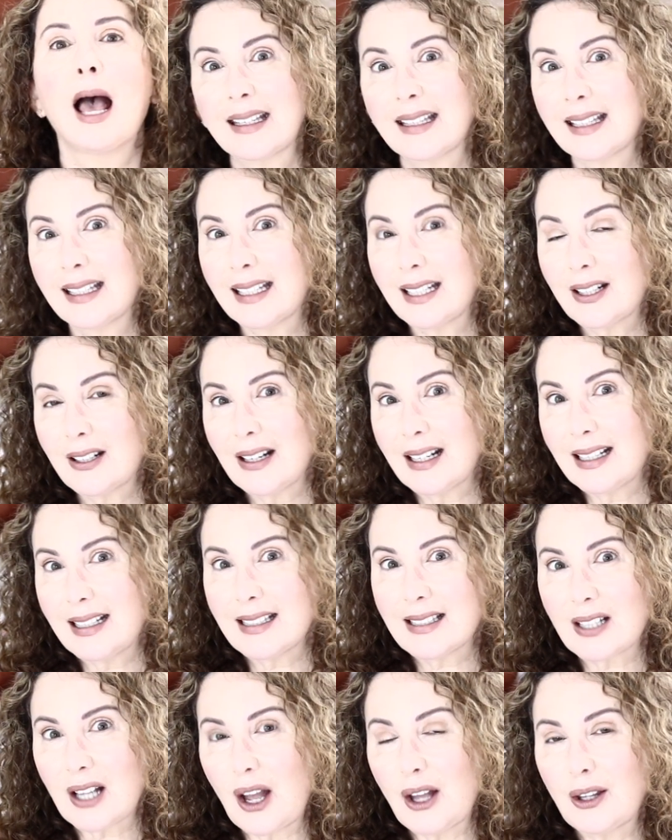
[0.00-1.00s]
Here
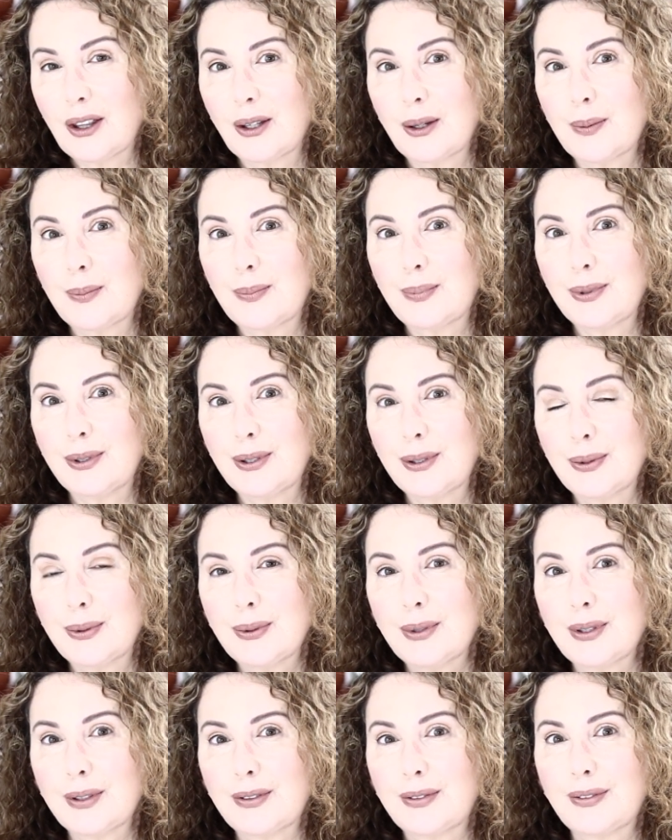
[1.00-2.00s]
is uh, the
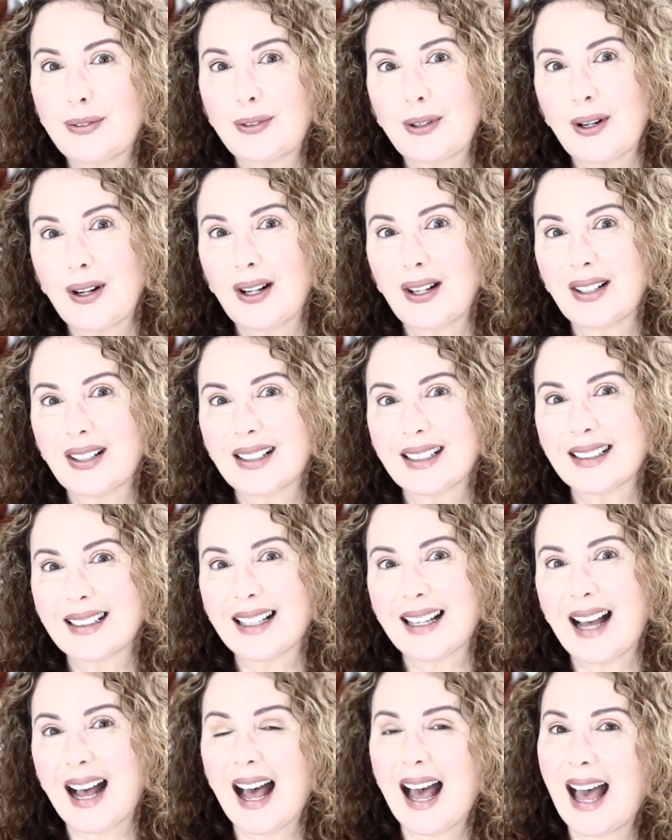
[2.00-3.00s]
beautiful
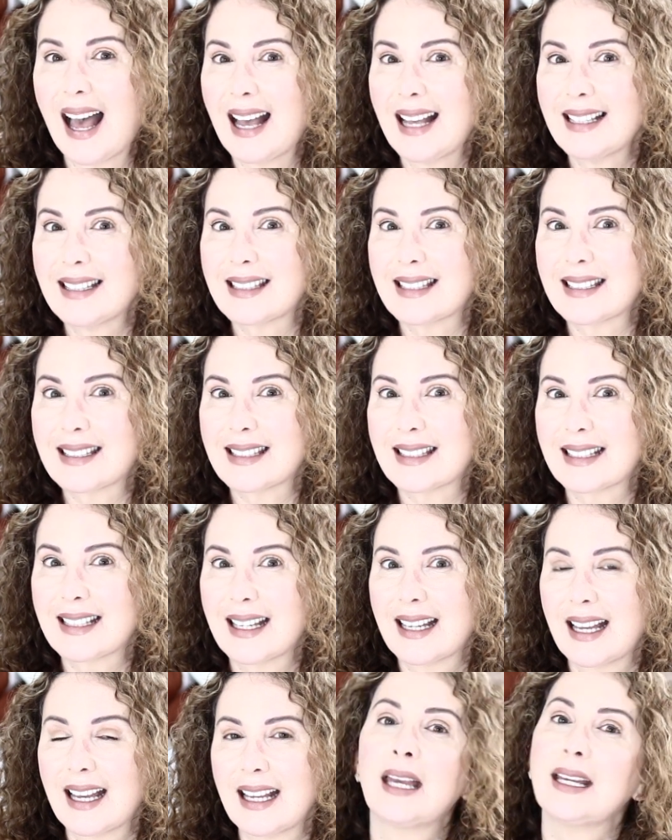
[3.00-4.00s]
hat.